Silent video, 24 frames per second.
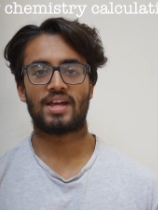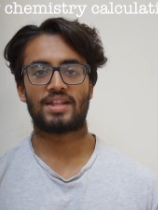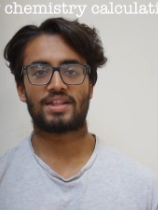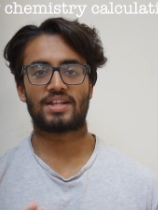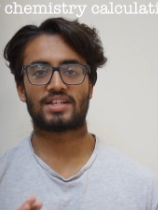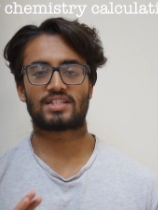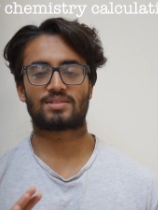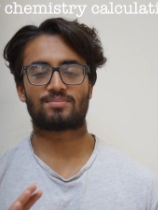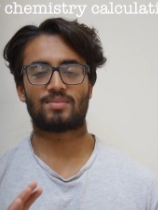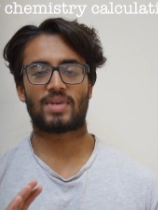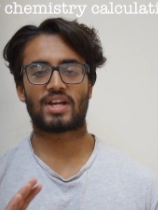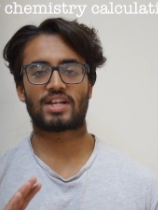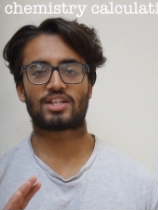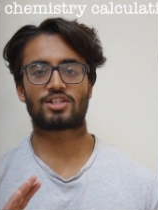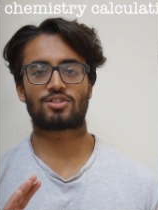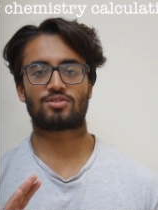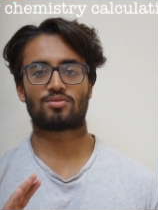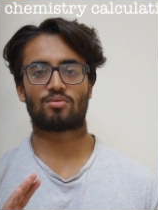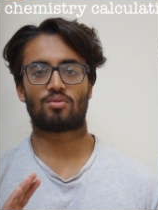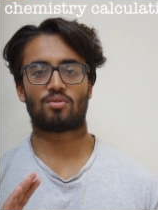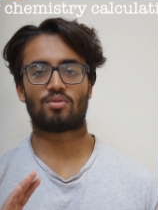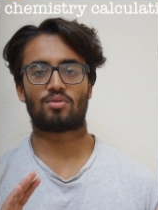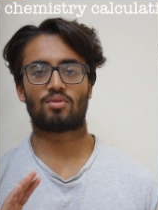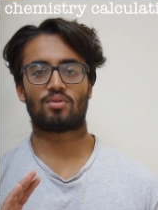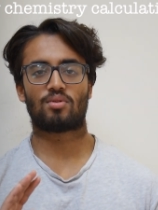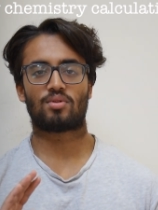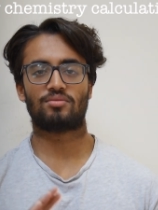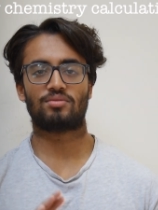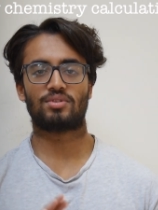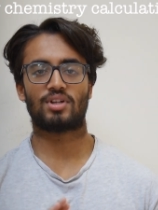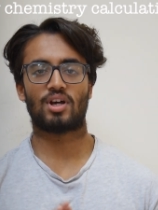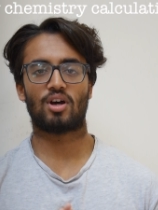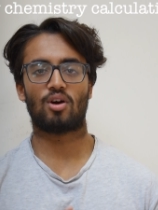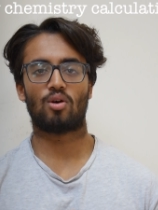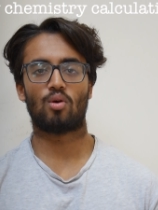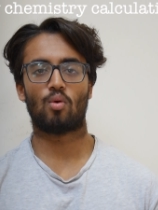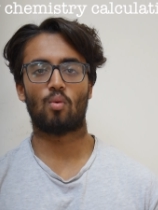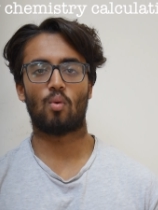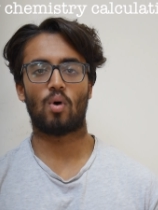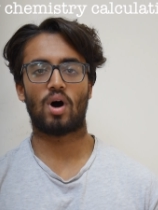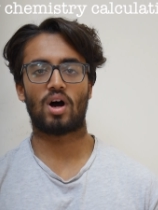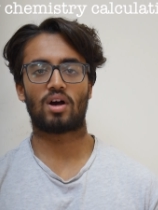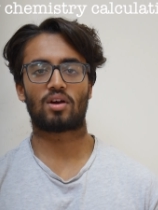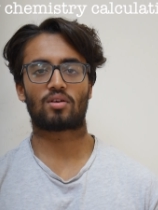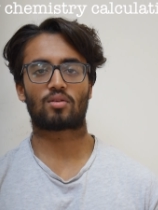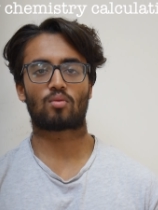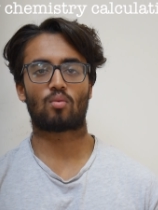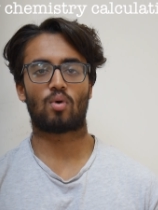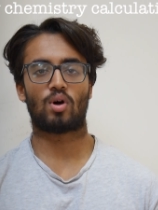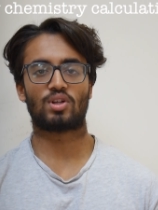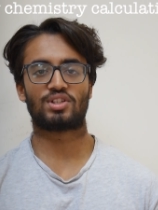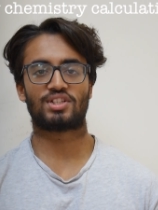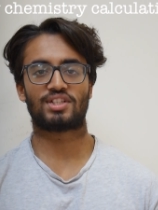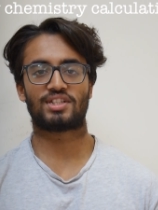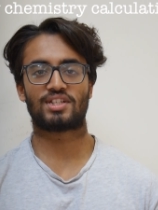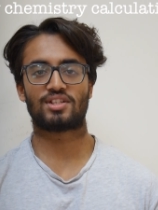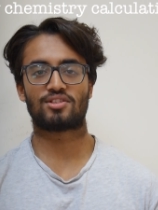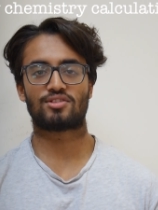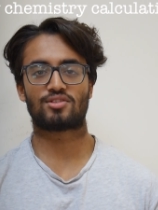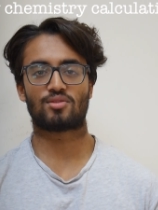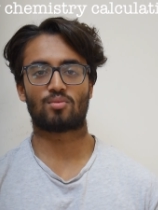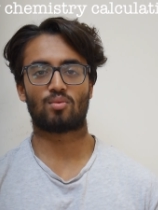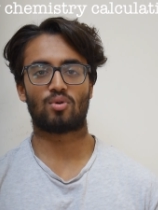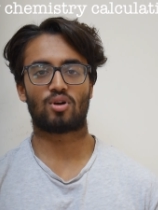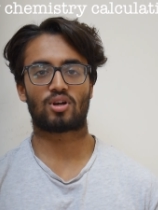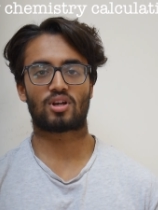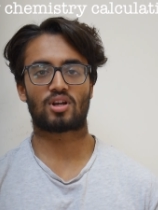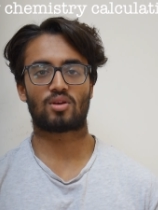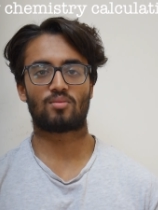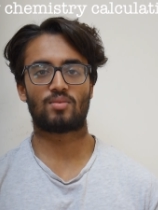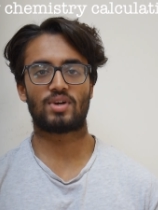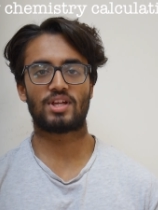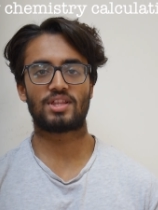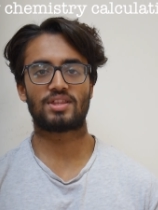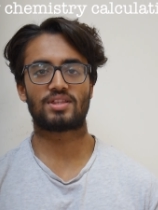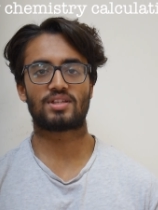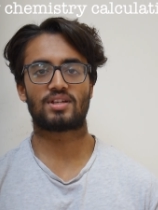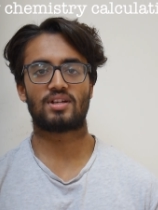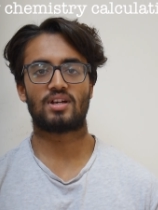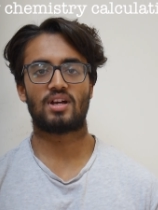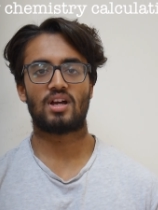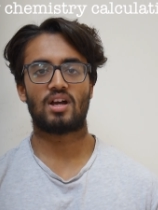This makes sure you know what quantities you're working with